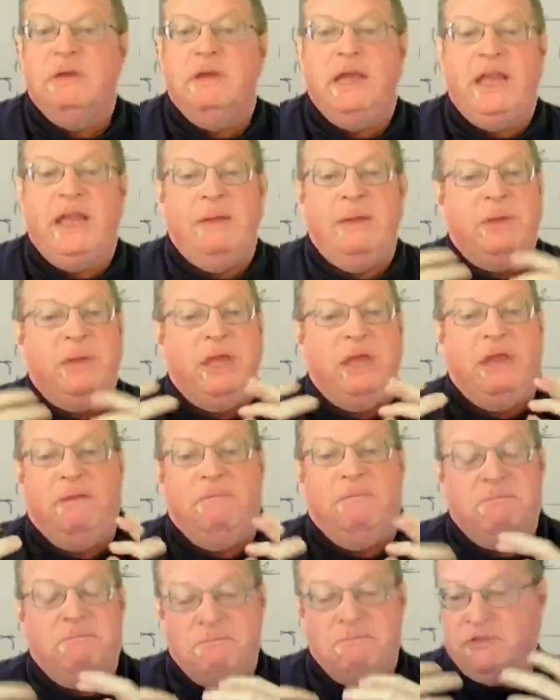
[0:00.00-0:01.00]
It can be
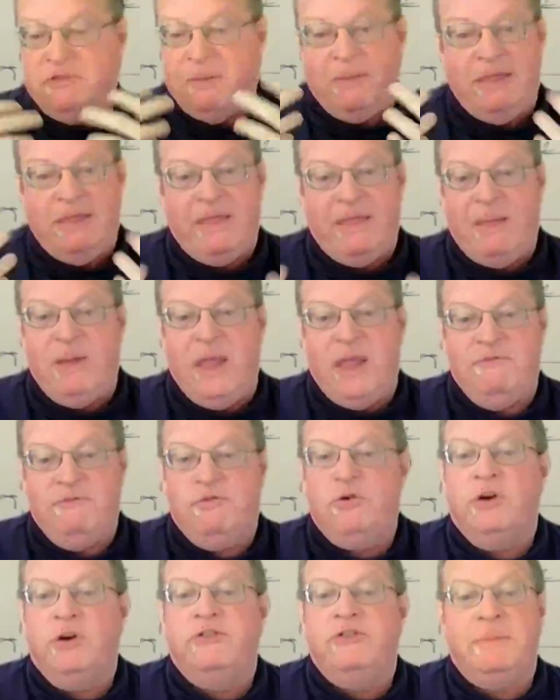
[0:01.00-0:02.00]
something they pay
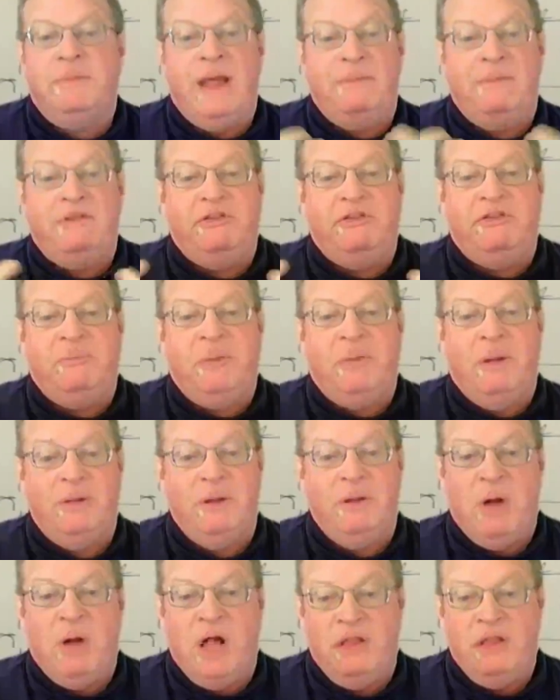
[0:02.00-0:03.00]
for. Sometimes it's a
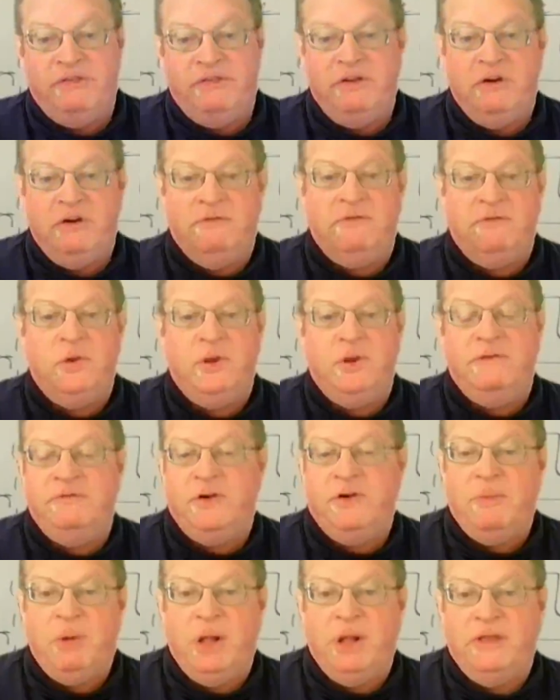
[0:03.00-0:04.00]
public policy or voting
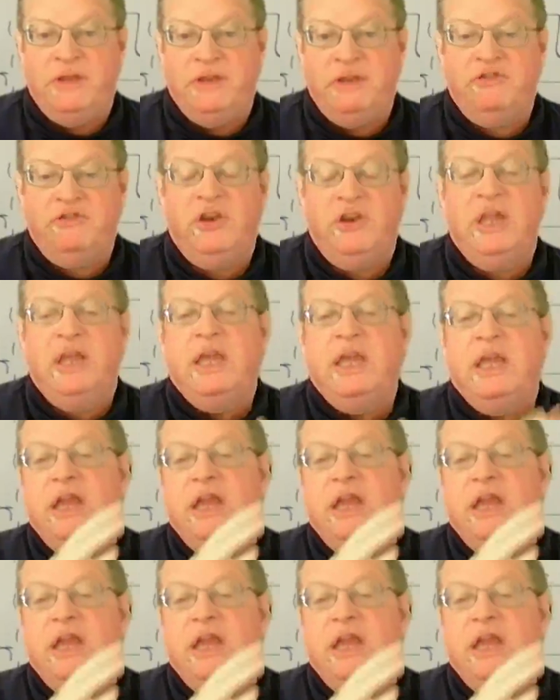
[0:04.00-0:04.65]
for a politician.